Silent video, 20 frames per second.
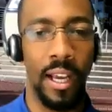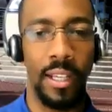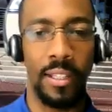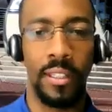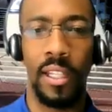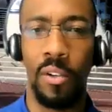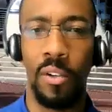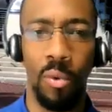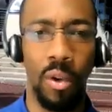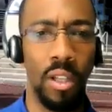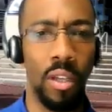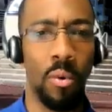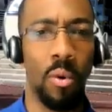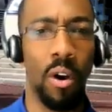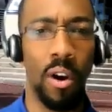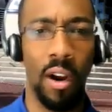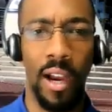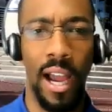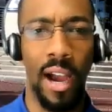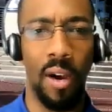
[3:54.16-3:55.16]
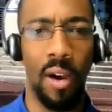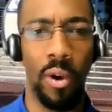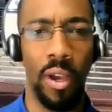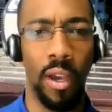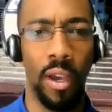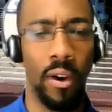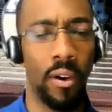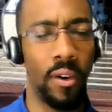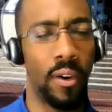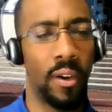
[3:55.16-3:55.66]
Didn't really work out
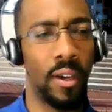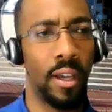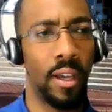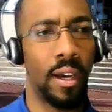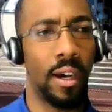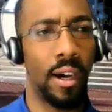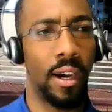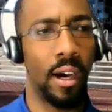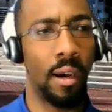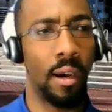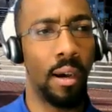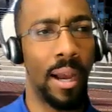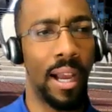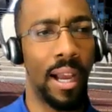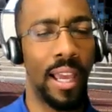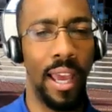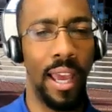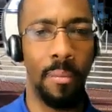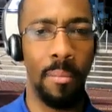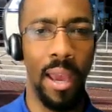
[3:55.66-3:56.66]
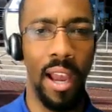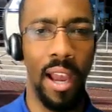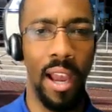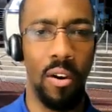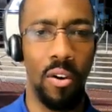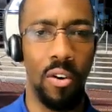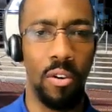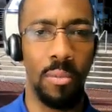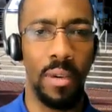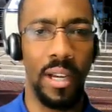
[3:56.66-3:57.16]
well. I came back
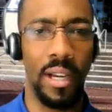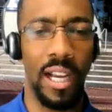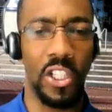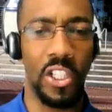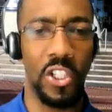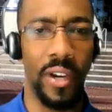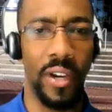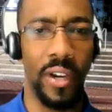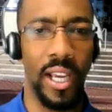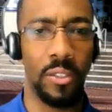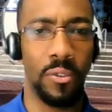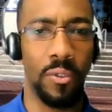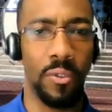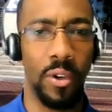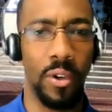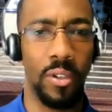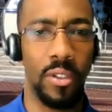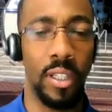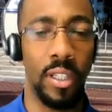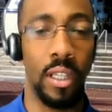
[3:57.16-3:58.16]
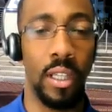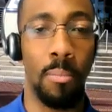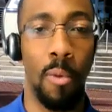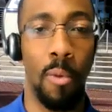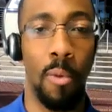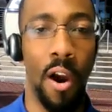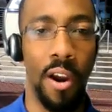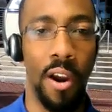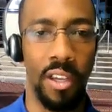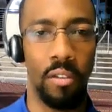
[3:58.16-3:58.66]
home and I transferred to
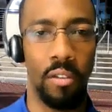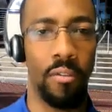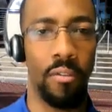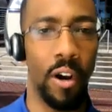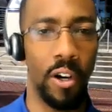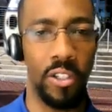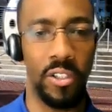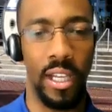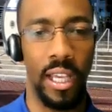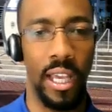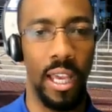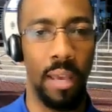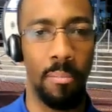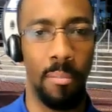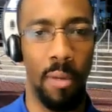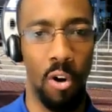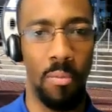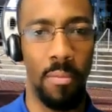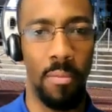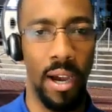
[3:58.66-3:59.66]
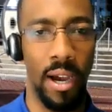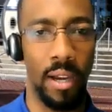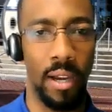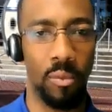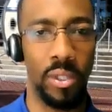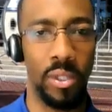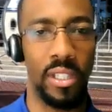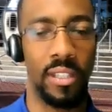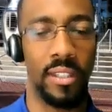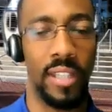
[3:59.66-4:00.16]
Lamar University in
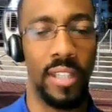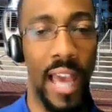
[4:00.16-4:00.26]
Beaumont, which is